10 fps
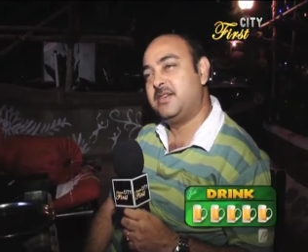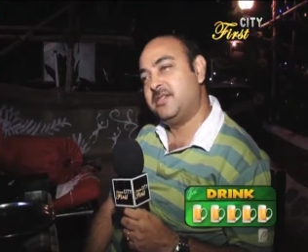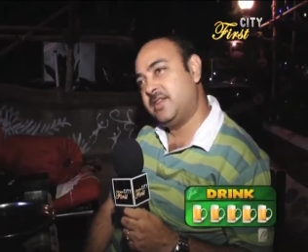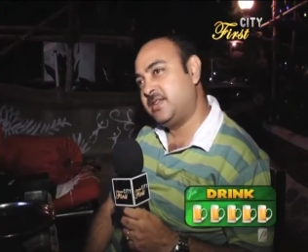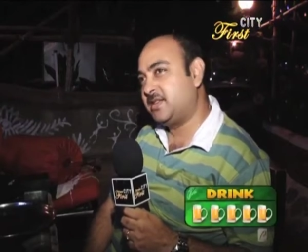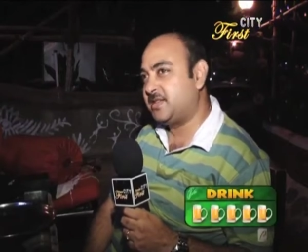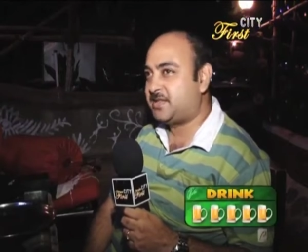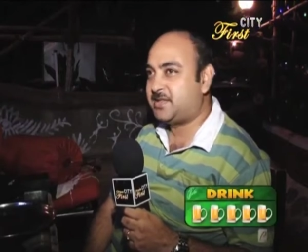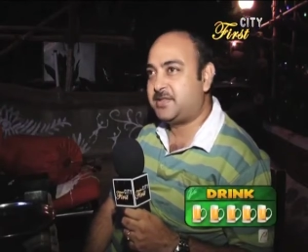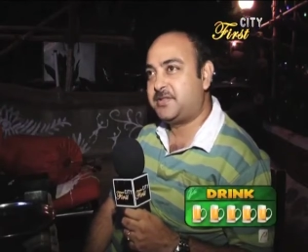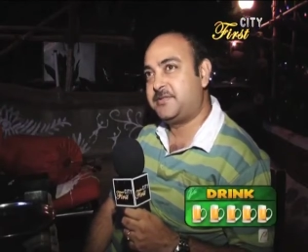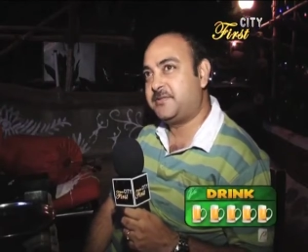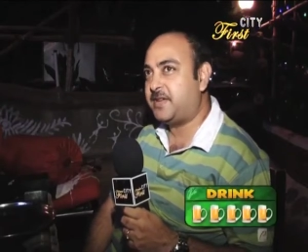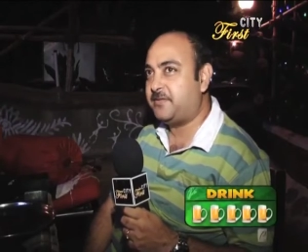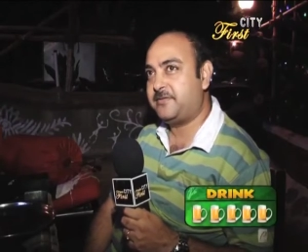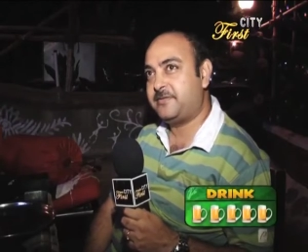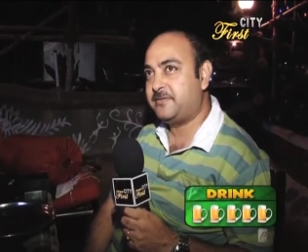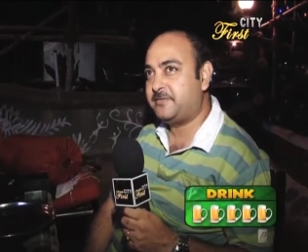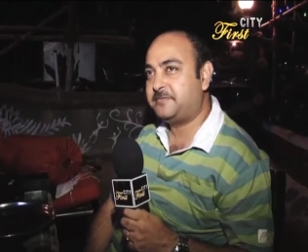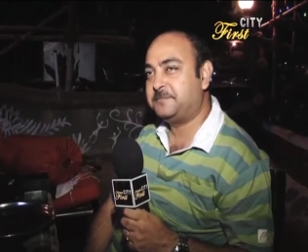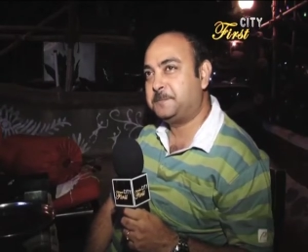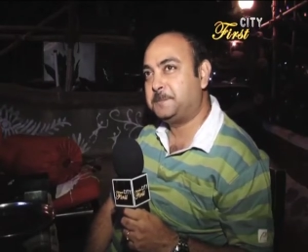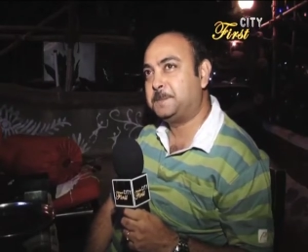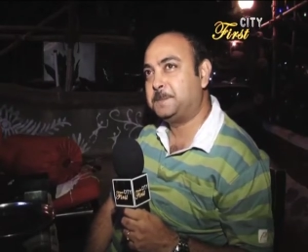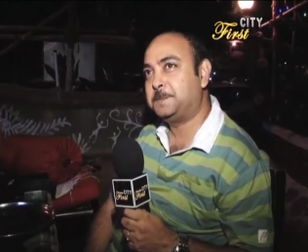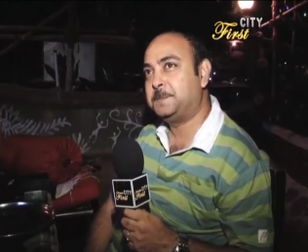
Drinks is five. Location.